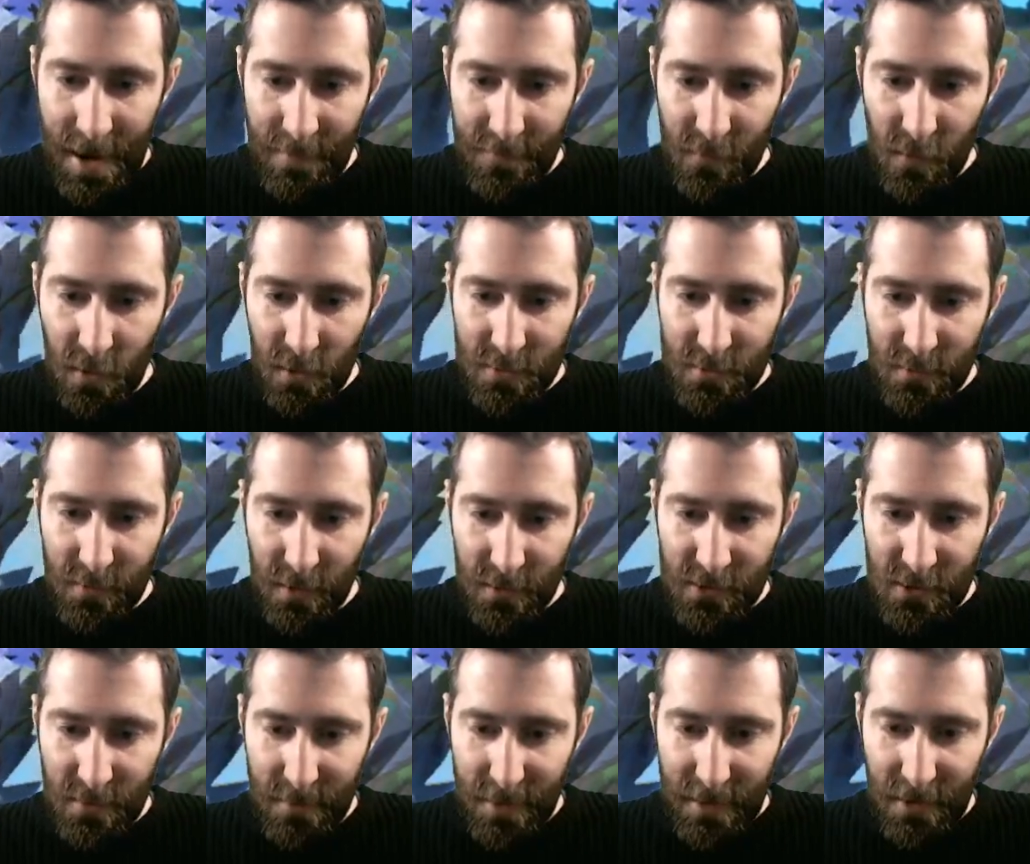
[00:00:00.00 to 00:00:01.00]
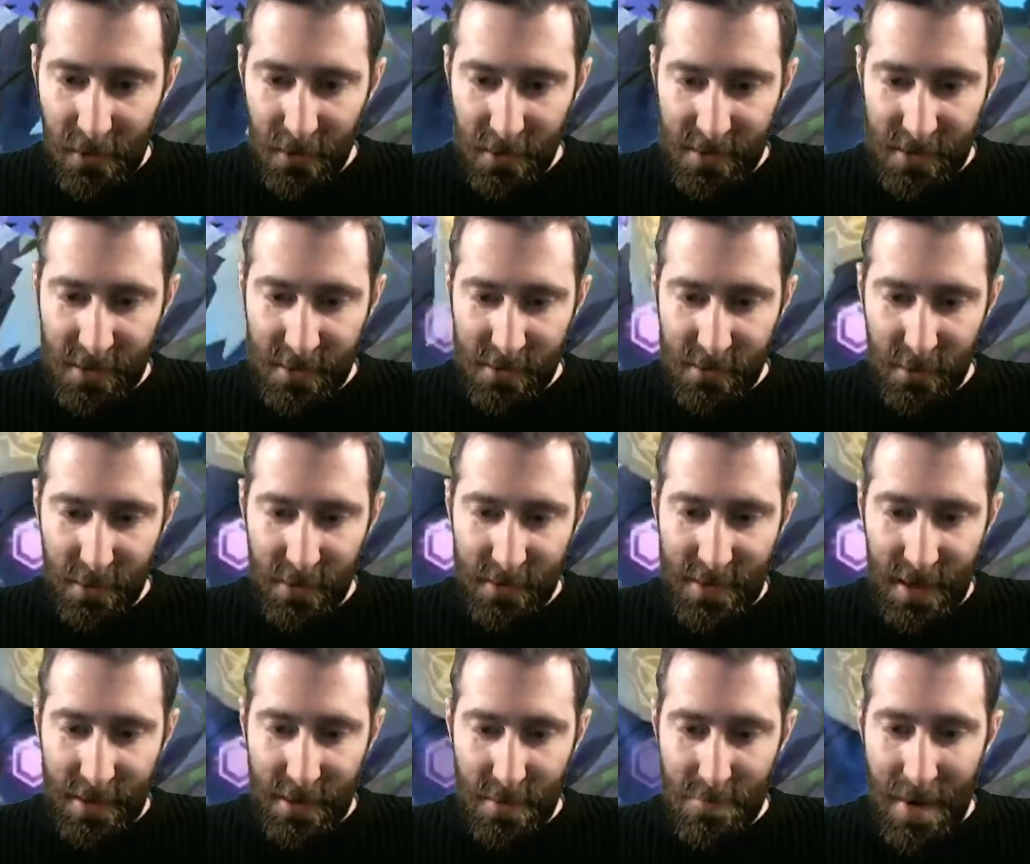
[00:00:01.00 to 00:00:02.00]
Now, of course, we've got too many units in, so we're going
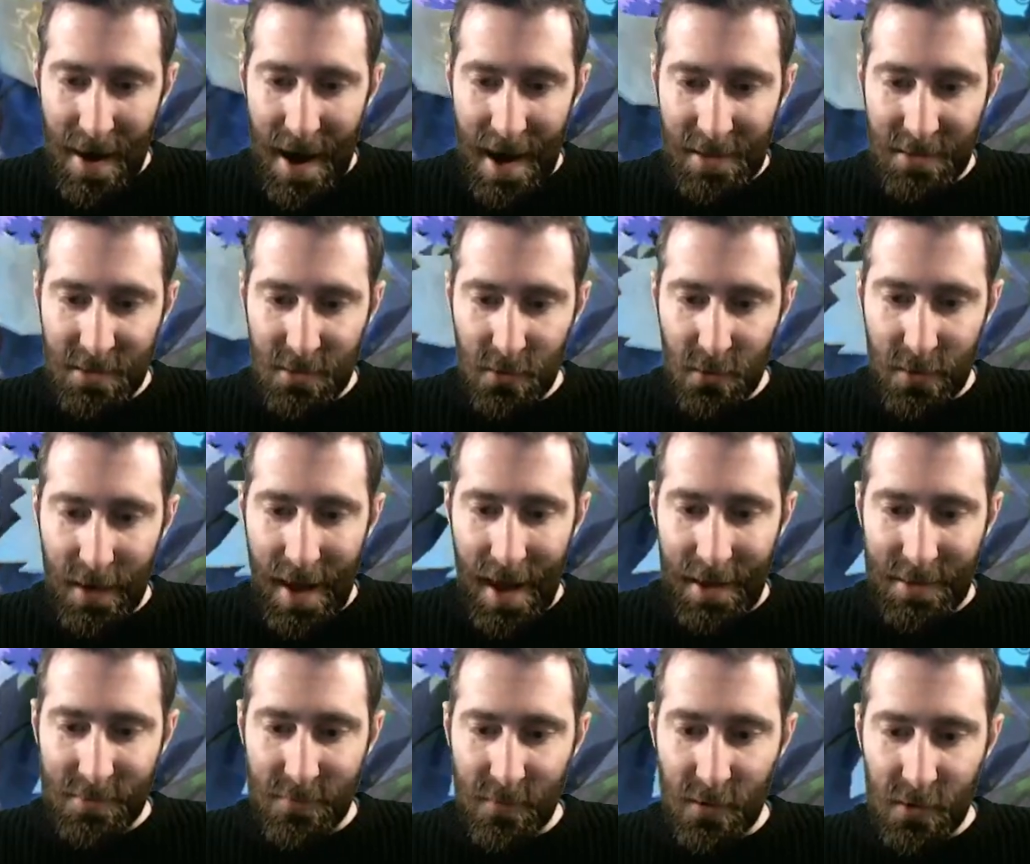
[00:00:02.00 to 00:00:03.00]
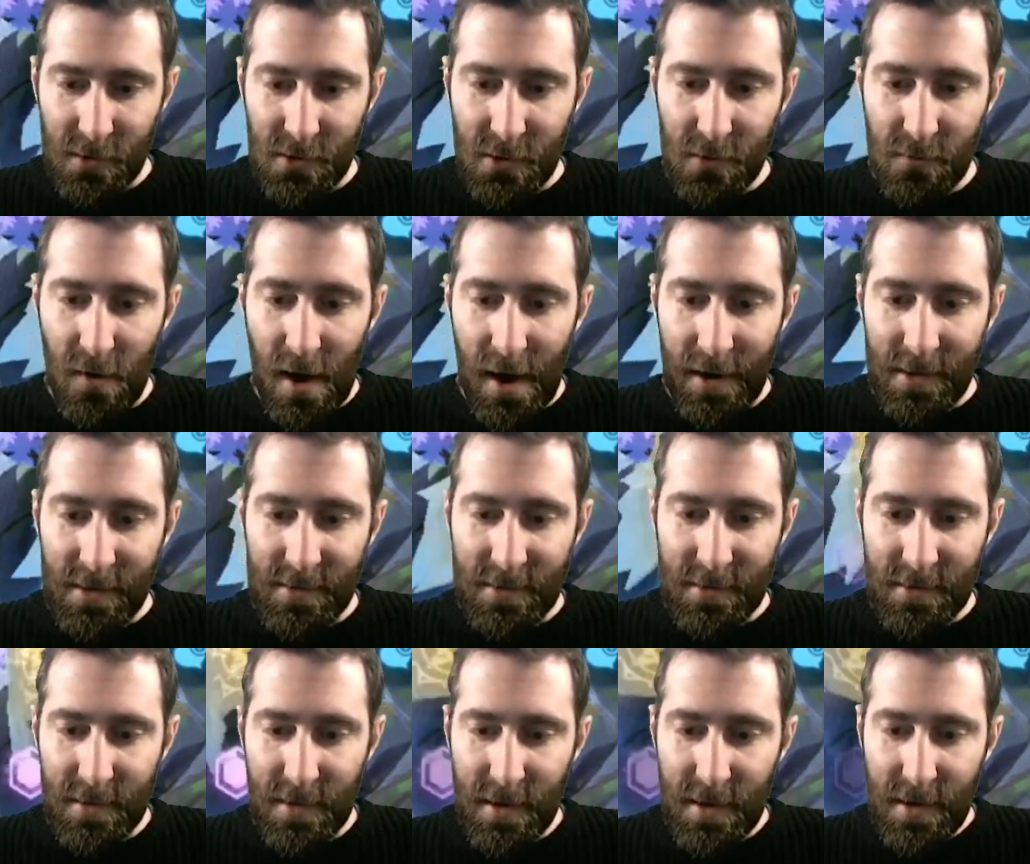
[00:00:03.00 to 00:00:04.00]
to take the Marsh Lord out. So we've got 2
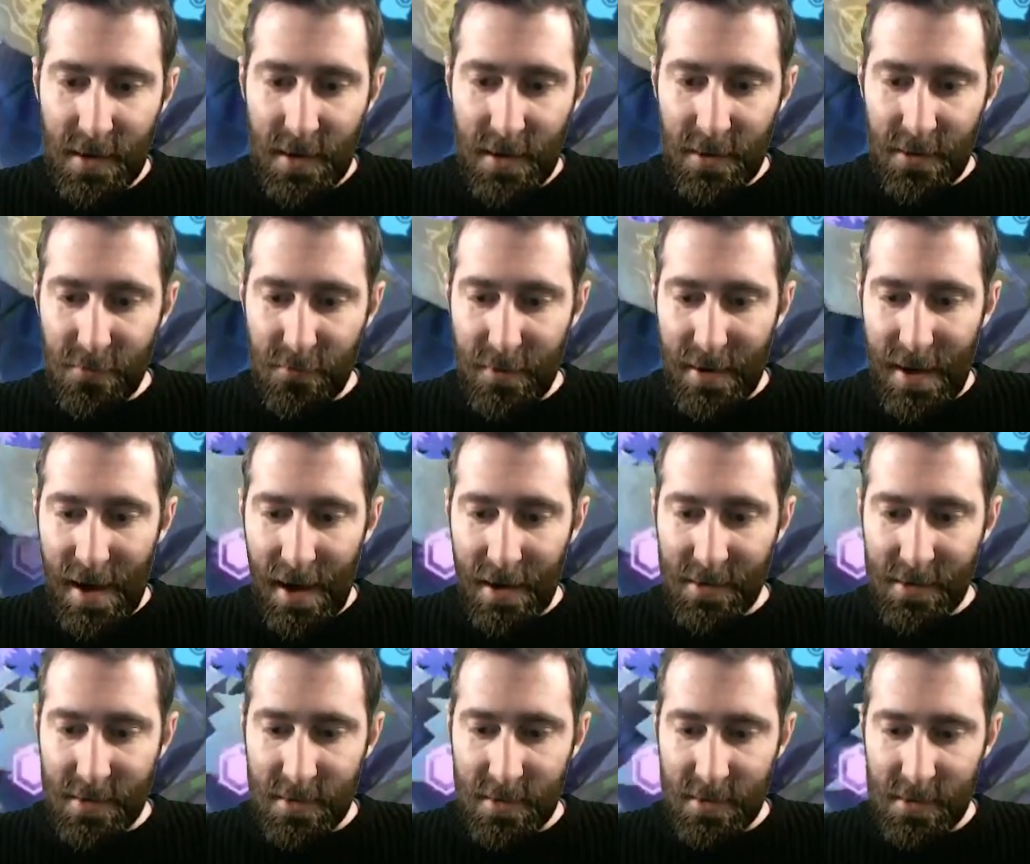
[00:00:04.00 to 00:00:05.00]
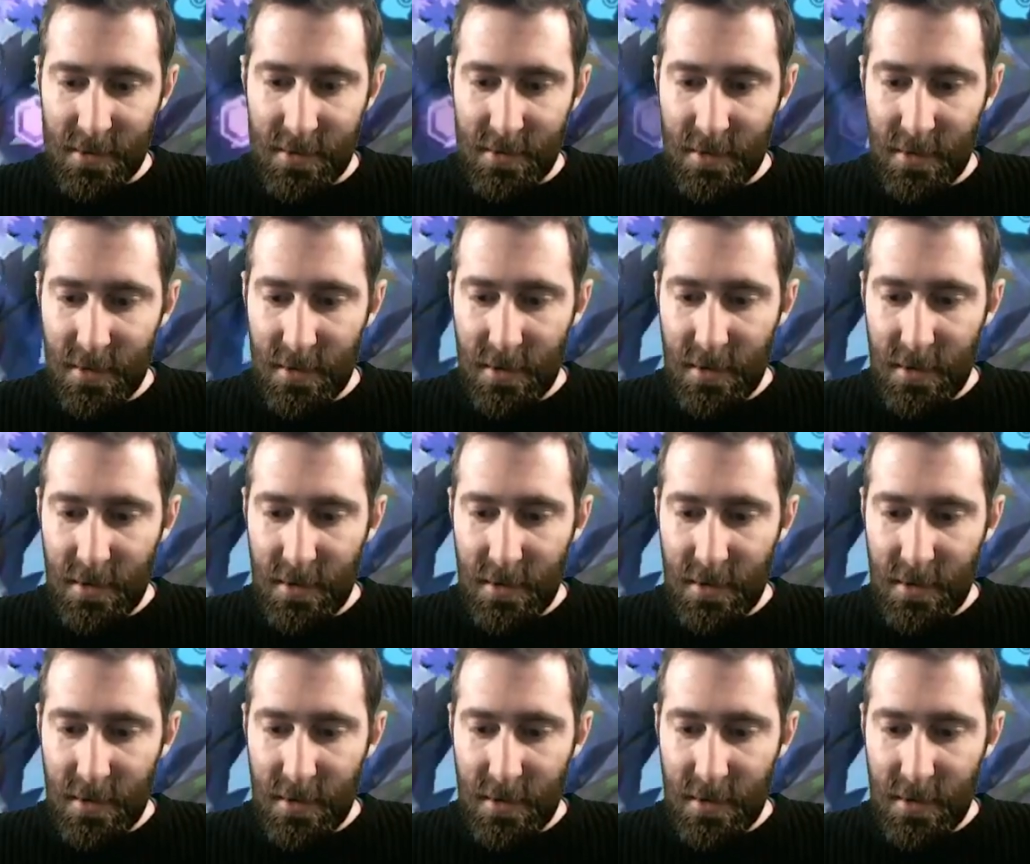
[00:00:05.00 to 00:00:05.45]
Riders, 3 Hunters.